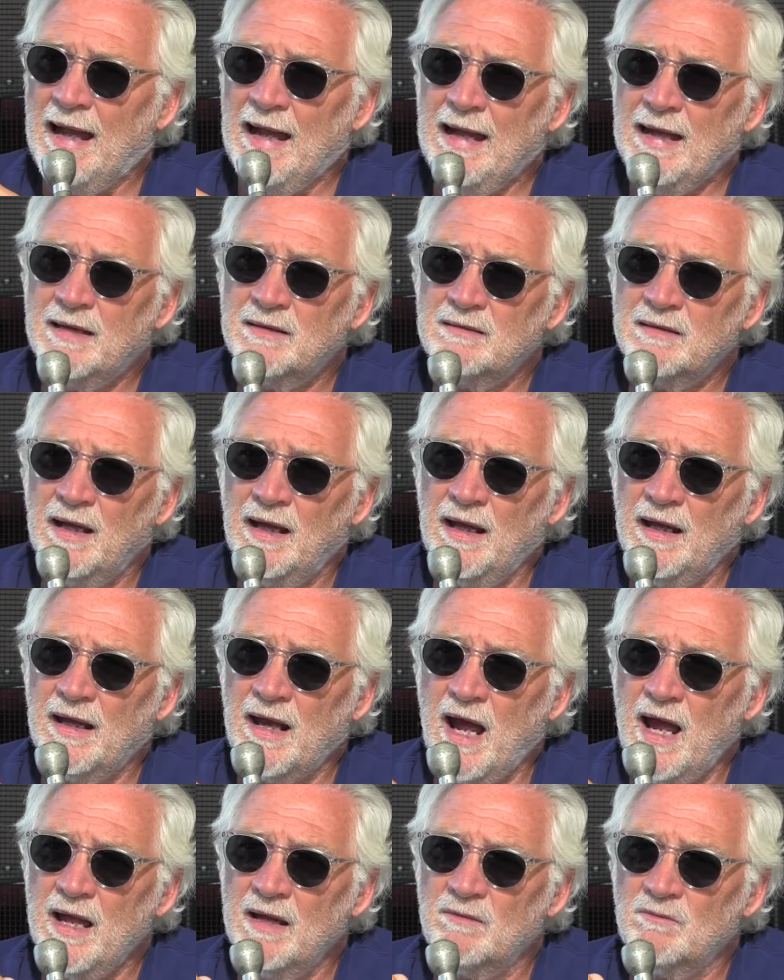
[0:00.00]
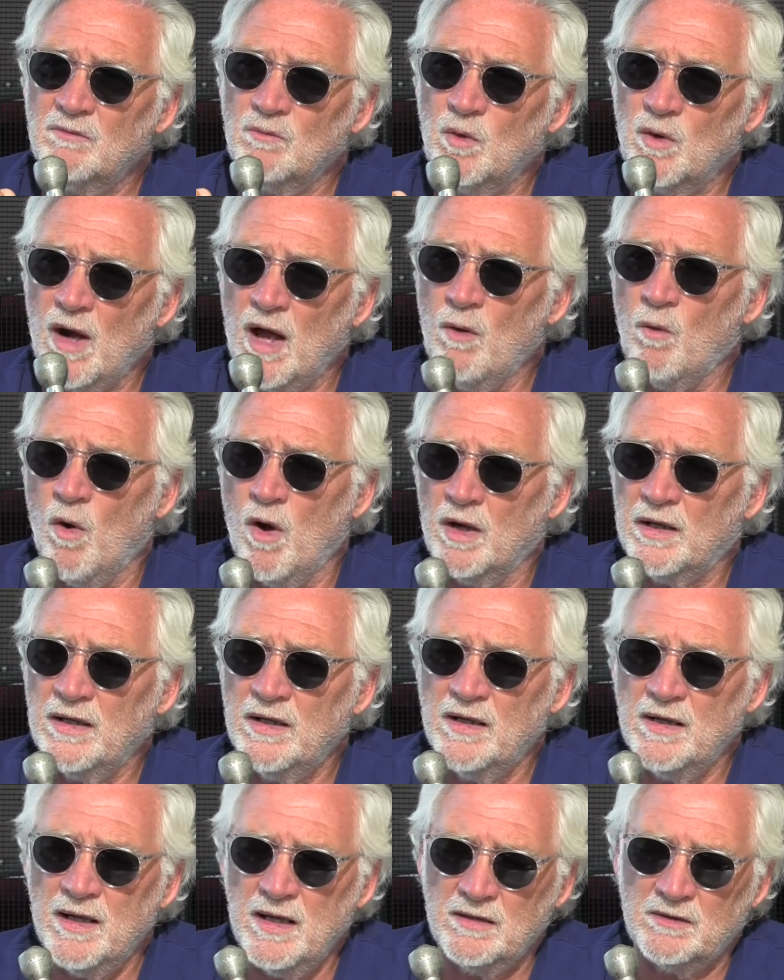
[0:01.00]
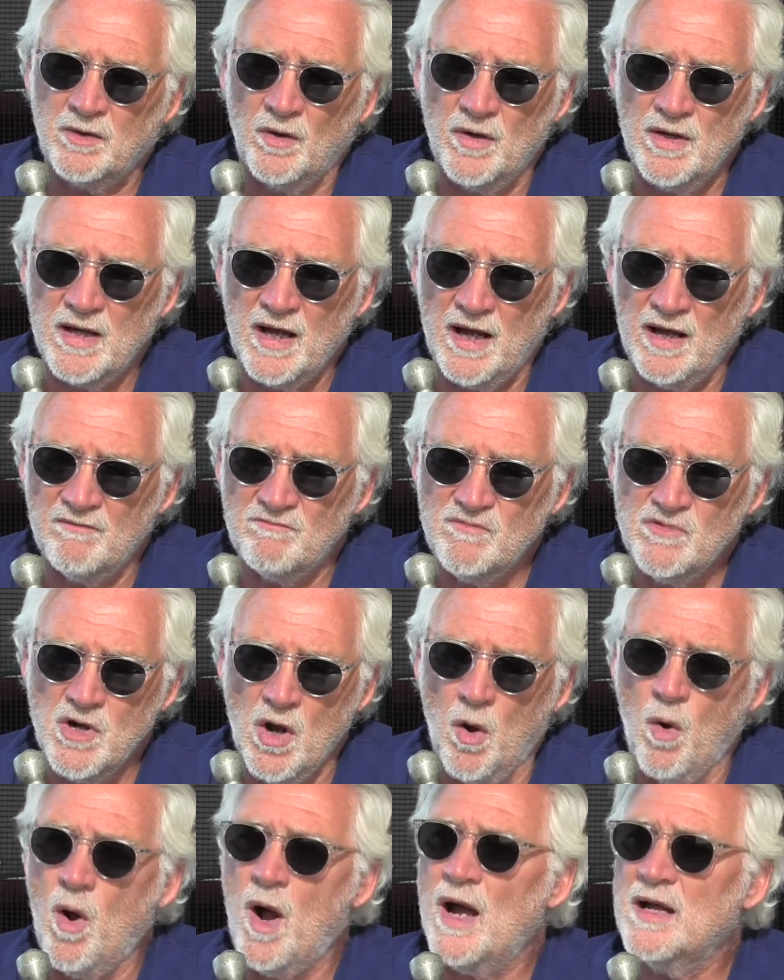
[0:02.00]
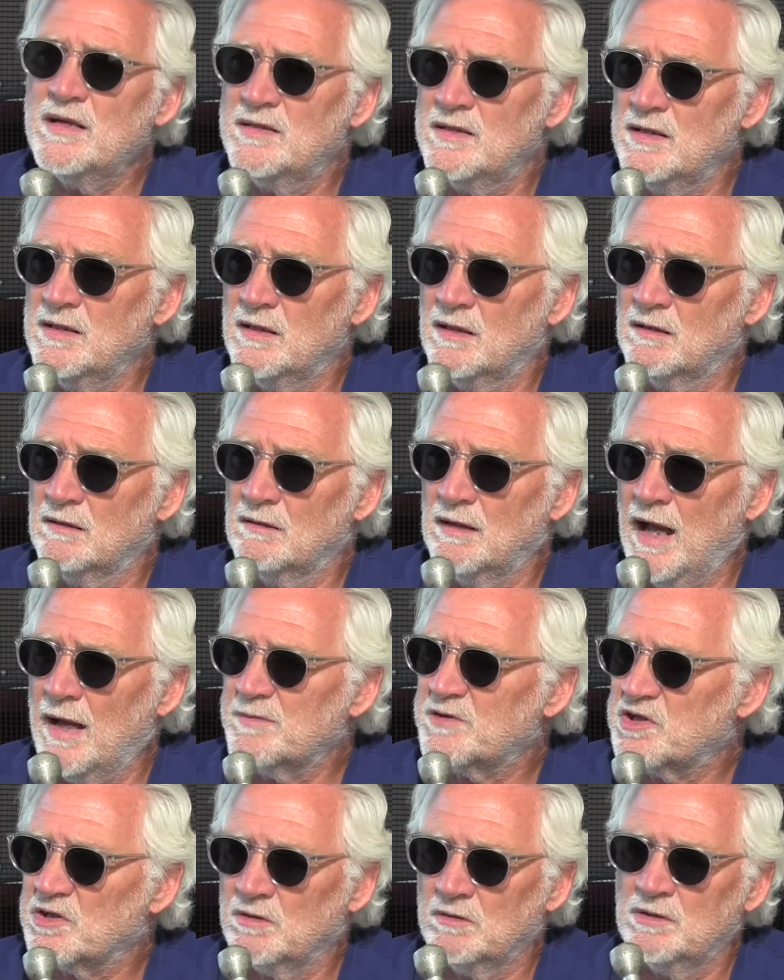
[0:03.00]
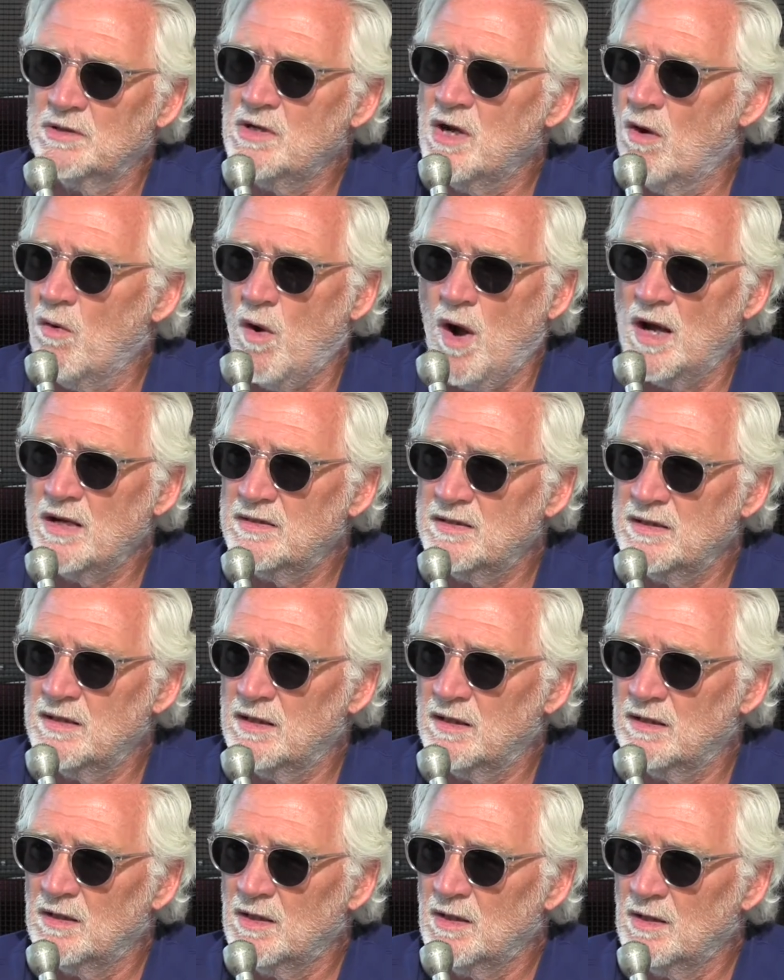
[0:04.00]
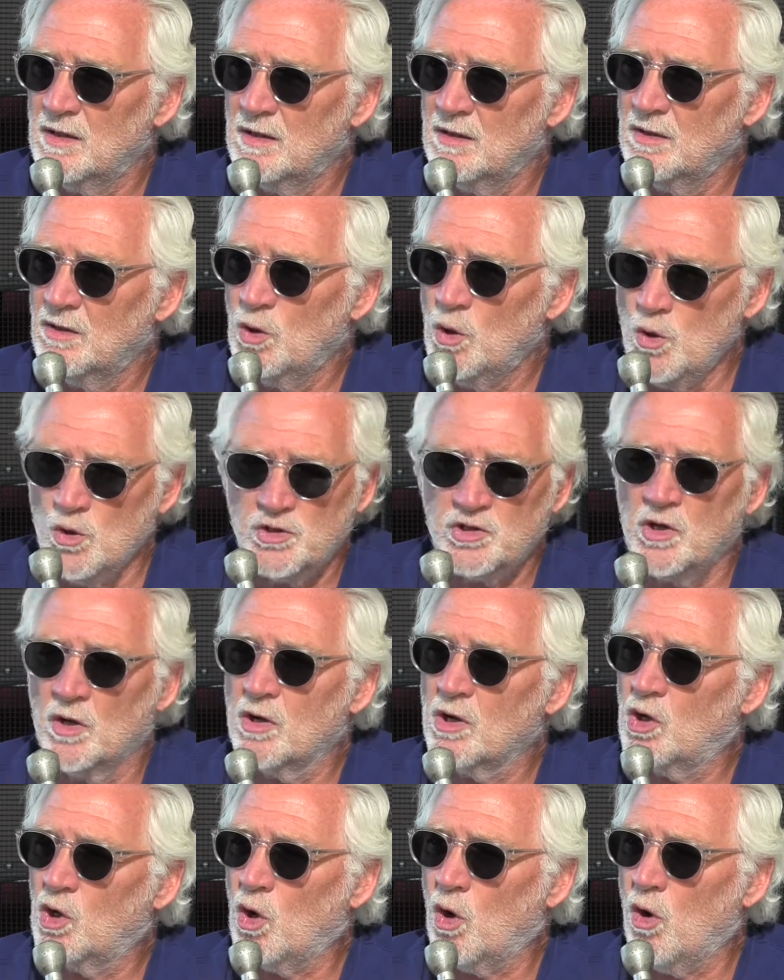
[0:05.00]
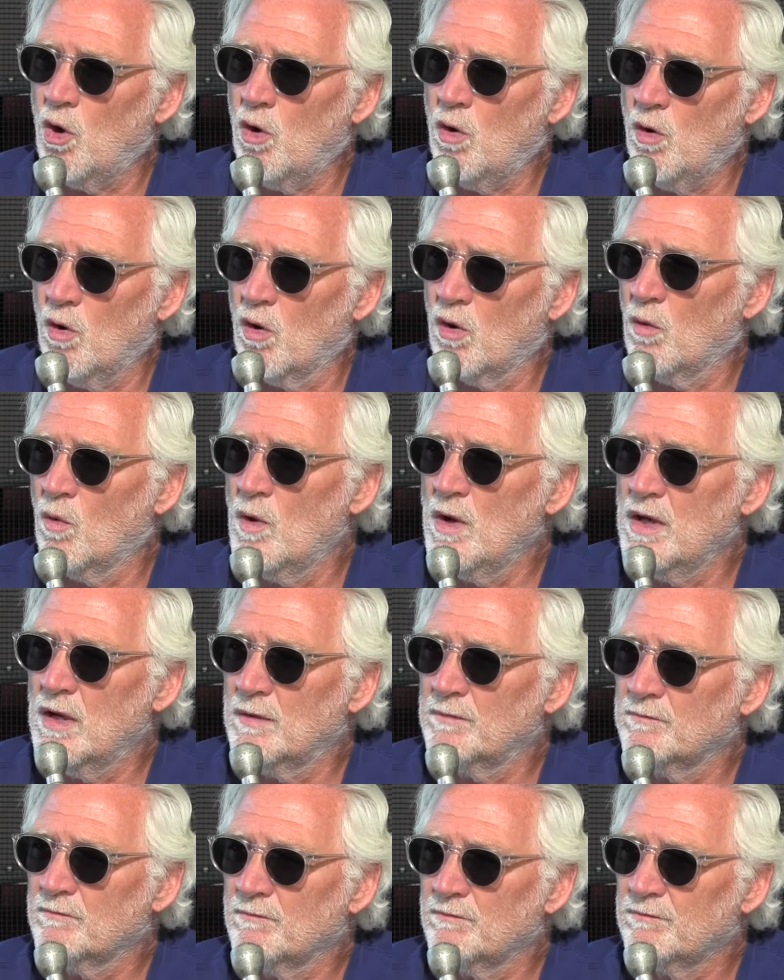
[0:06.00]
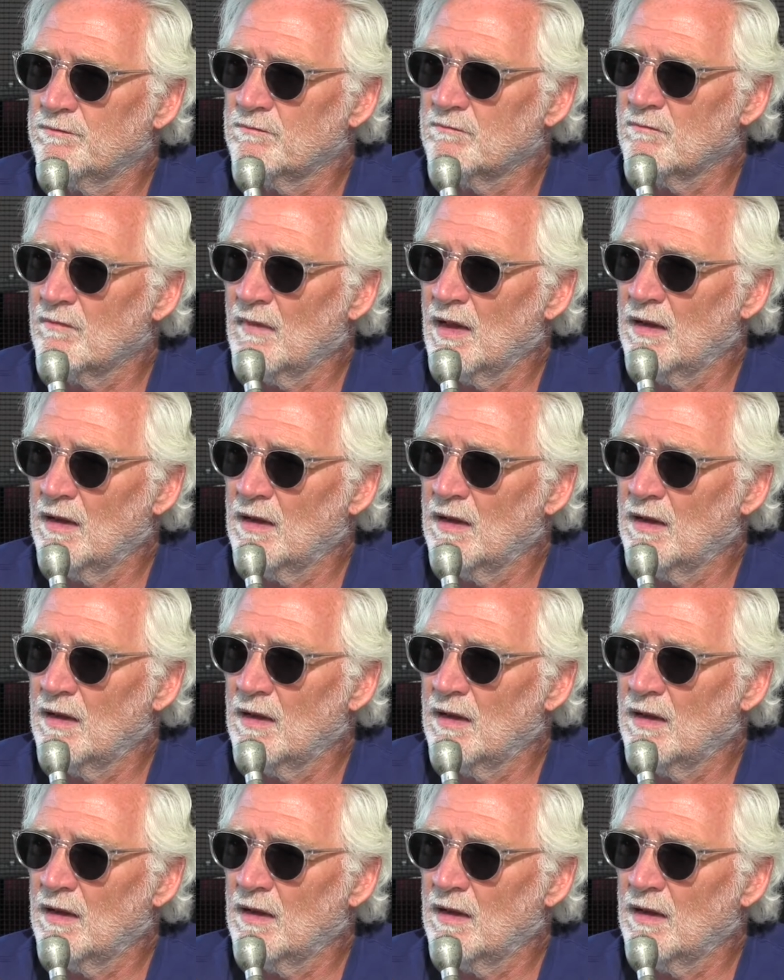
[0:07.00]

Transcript: And and I when I walk in at eight thirty, I have no idea, absolutely no idea, who's going to call or when. Right.